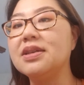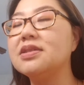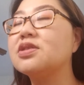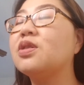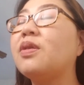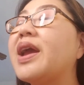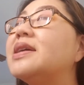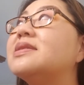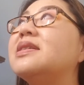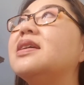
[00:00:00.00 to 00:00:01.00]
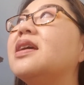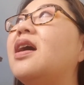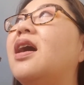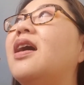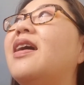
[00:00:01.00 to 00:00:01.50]
It's crazy.
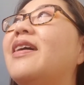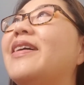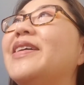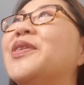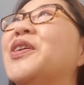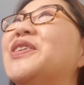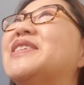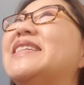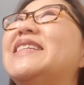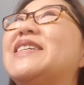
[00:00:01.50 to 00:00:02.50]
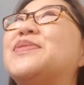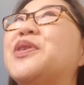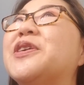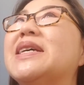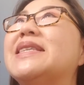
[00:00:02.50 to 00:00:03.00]
It was an
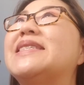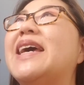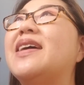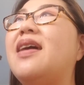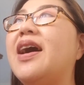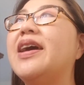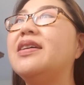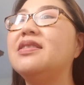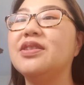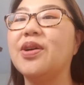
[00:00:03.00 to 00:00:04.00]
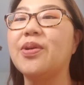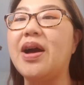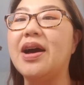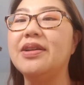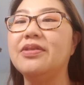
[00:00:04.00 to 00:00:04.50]
experience and I, you know,
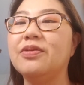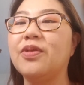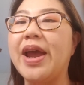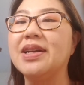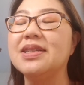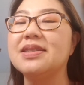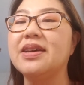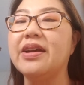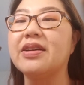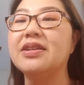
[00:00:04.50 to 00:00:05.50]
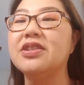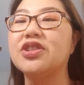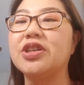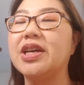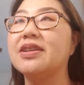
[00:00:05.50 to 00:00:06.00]
ran into air
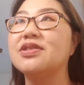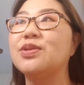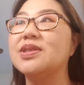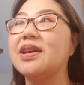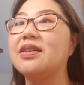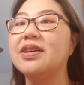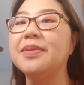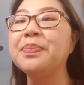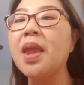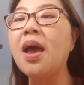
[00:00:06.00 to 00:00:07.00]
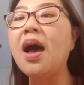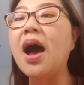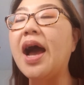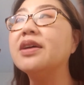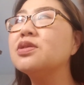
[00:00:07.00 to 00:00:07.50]
conditioning as soon as I could.
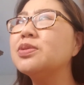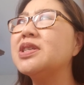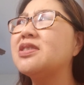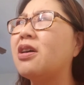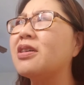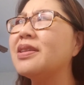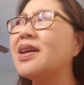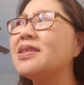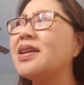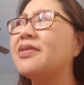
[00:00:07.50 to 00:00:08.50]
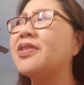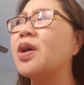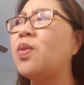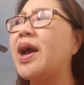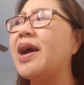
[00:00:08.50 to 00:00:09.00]
I also went to Target that day. I
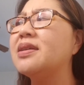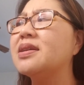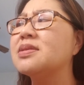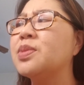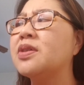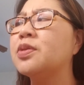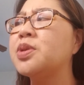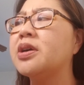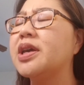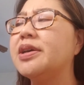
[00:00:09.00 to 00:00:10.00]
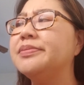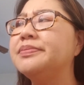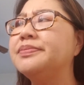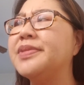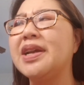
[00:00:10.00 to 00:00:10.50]
forget why I had to get something from Target
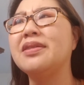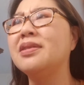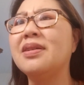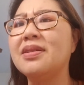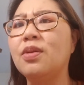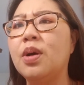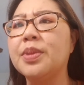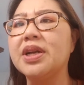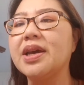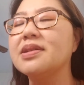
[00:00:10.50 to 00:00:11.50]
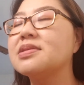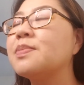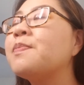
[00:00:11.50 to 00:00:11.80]
that I couldn't get at Walmart, I guess.